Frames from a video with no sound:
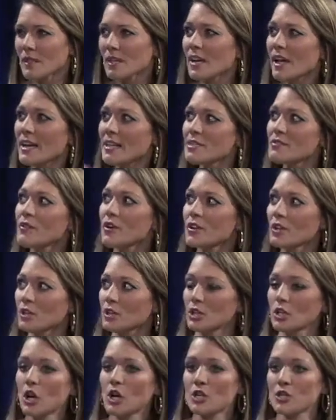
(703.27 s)
kind of on a
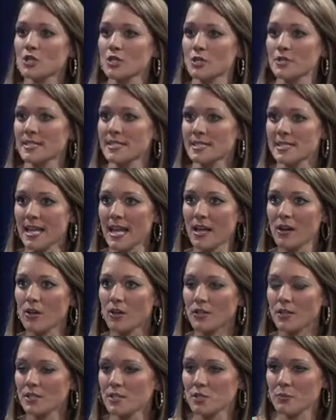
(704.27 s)
larger scale,
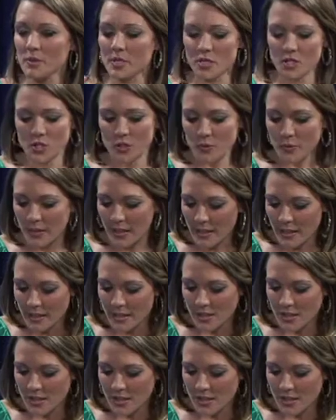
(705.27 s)
not so much just related